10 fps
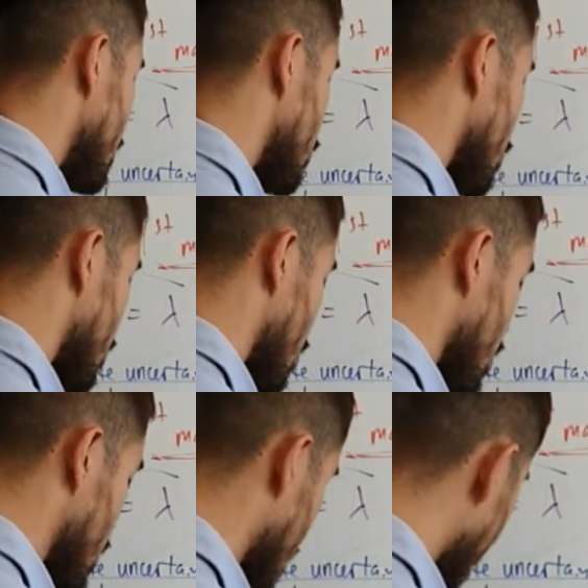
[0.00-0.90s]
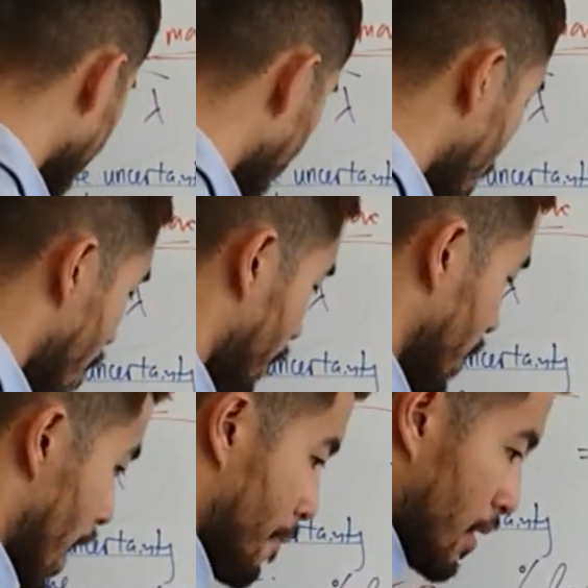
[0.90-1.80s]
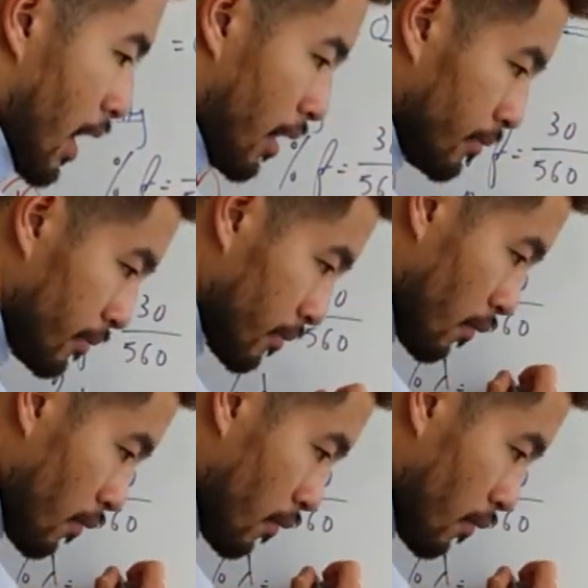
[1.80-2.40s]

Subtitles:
uncertainty of lambda will